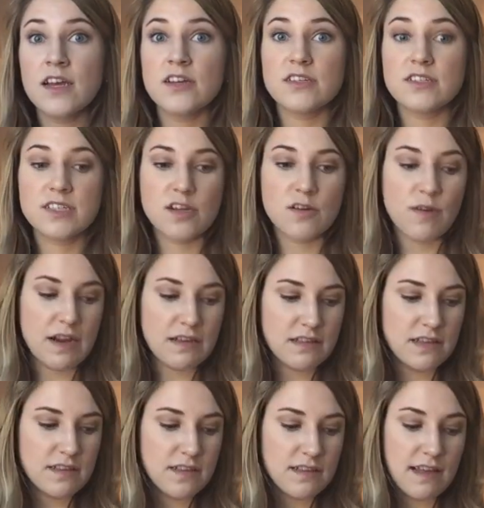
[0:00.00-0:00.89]
So I
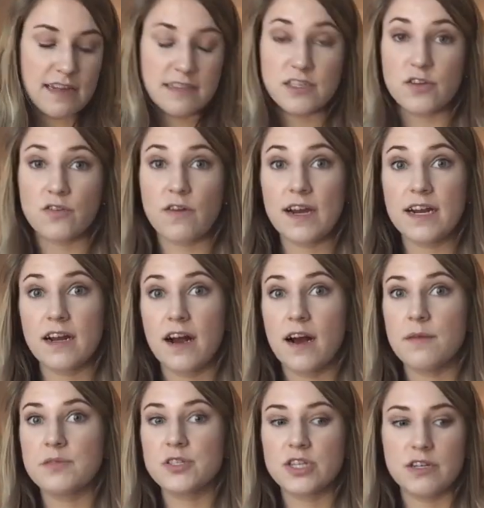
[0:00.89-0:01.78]
think that that's a great
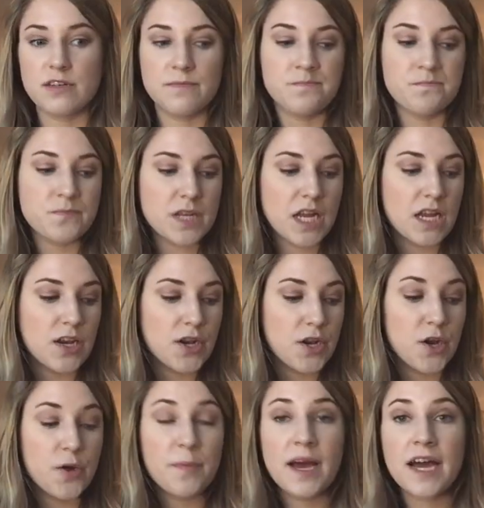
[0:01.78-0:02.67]
option,
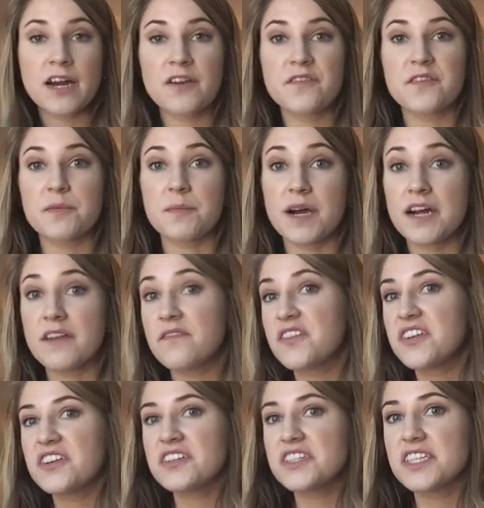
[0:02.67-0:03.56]
no matter if you're buying
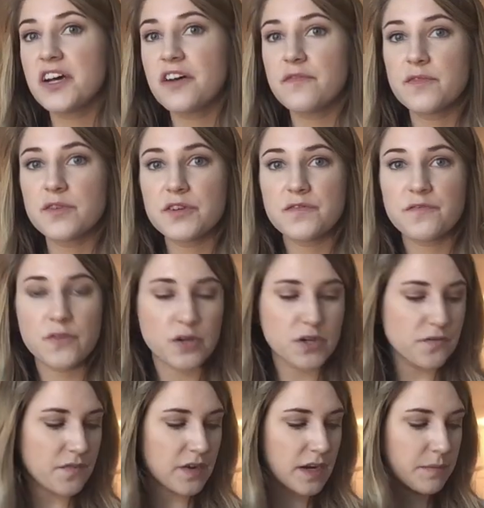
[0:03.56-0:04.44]
for yourself or for
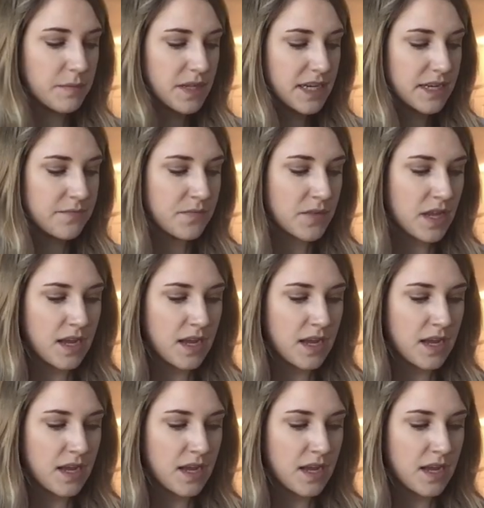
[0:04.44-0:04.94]
your family.